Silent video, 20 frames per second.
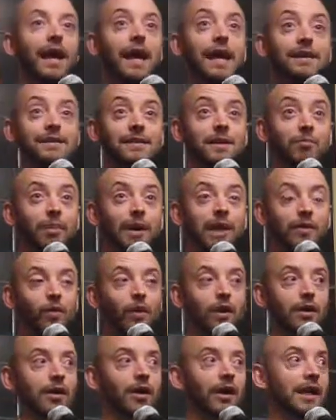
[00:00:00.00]
it's a big
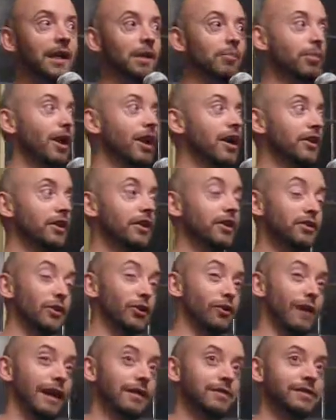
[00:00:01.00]
one, like a Bernard
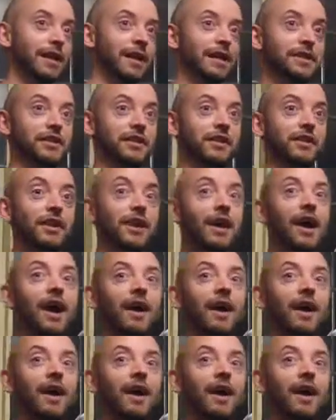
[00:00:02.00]
or Alsatian.